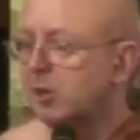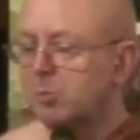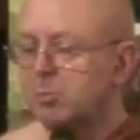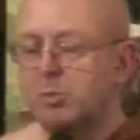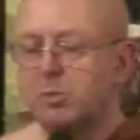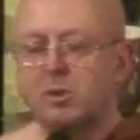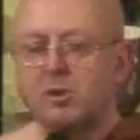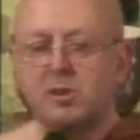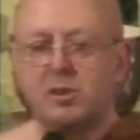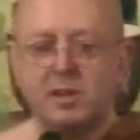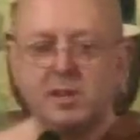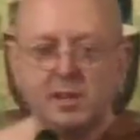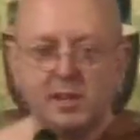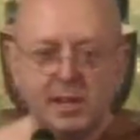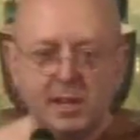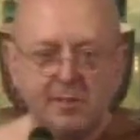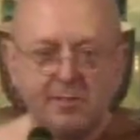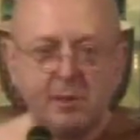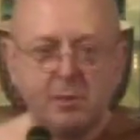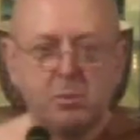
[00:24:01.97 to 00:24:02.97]
body,
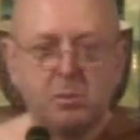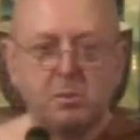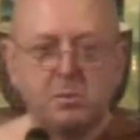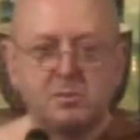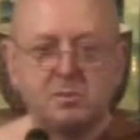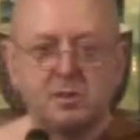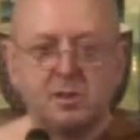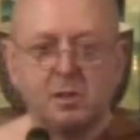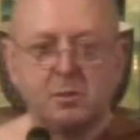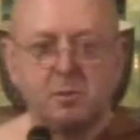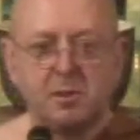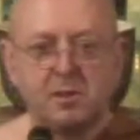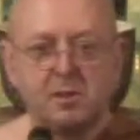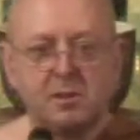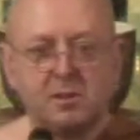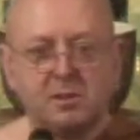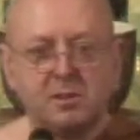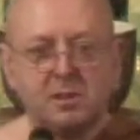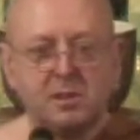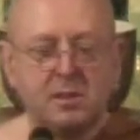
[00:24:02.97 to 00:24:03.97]
hearing what was going
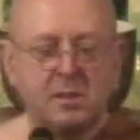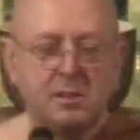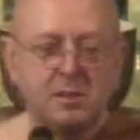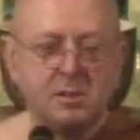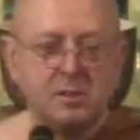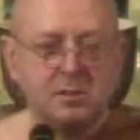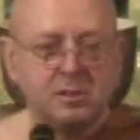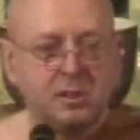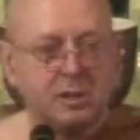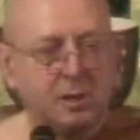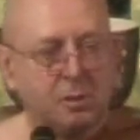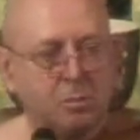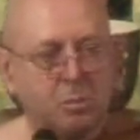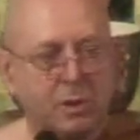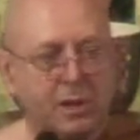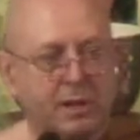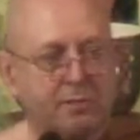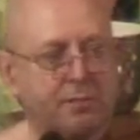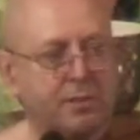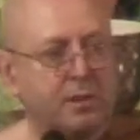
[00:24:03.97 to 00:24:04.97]
on, you know,
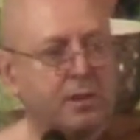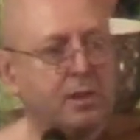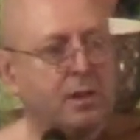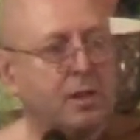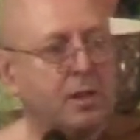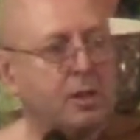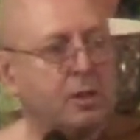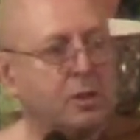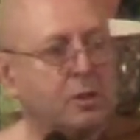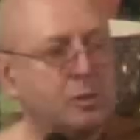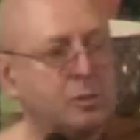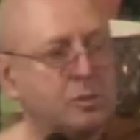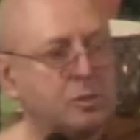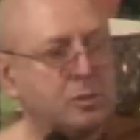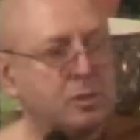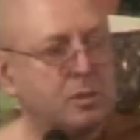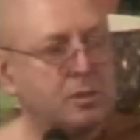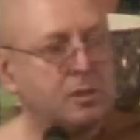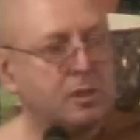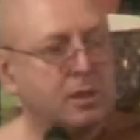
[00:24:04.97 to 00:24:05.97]
whatever.
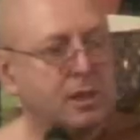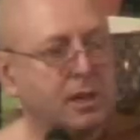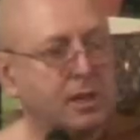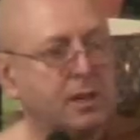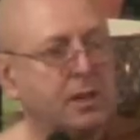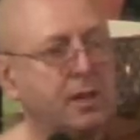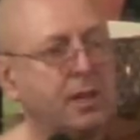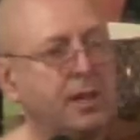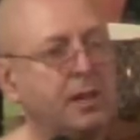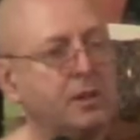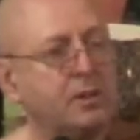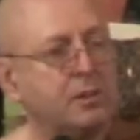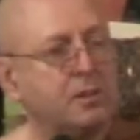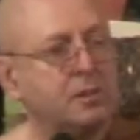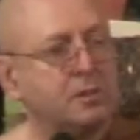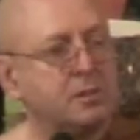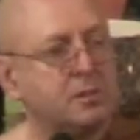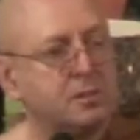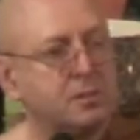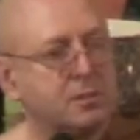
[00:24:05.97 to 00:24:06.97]
And he
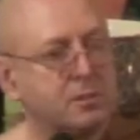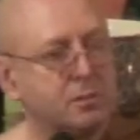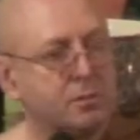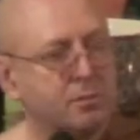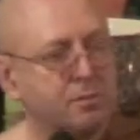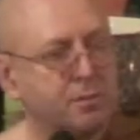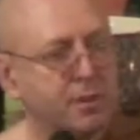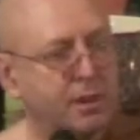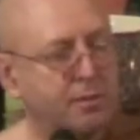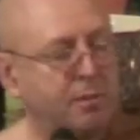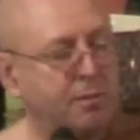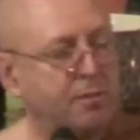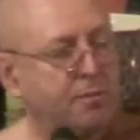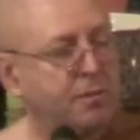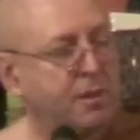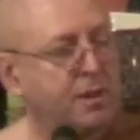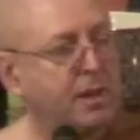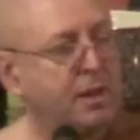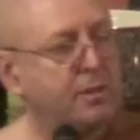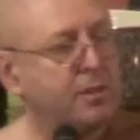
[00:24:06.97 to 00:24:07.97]
could
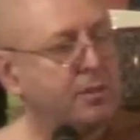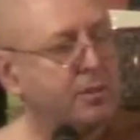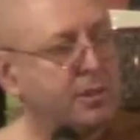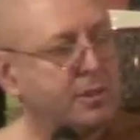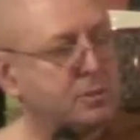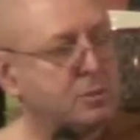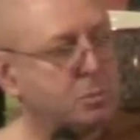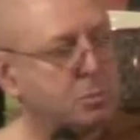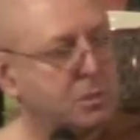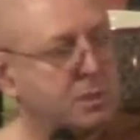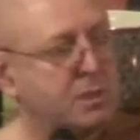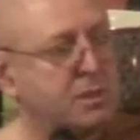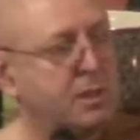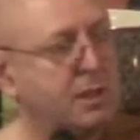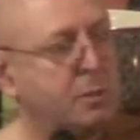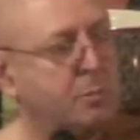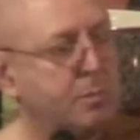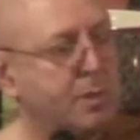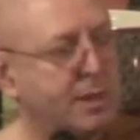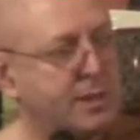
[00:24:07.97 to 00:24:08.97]
verify that these weren't
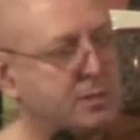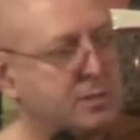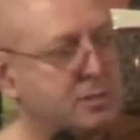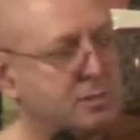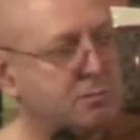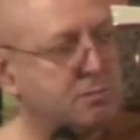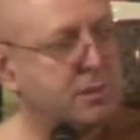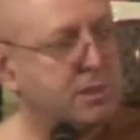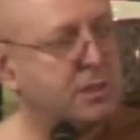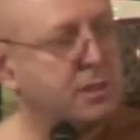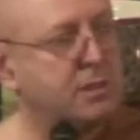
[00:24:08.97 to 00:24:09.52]
imaginary